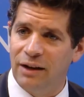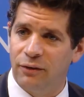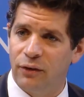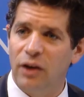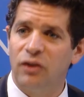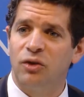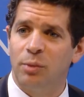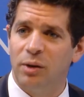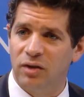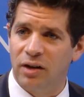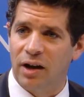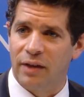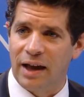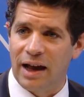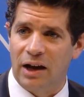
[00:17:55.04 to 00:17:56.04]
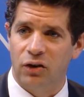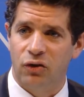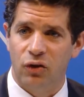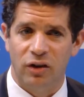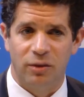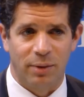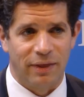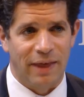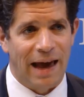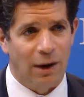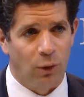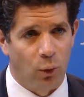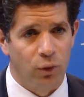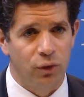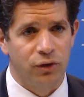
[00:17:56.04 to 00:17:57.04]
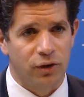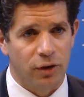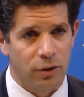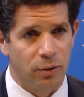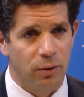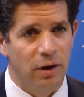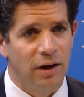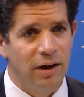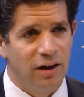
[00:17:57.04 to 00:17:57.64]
investments in other countries, but that also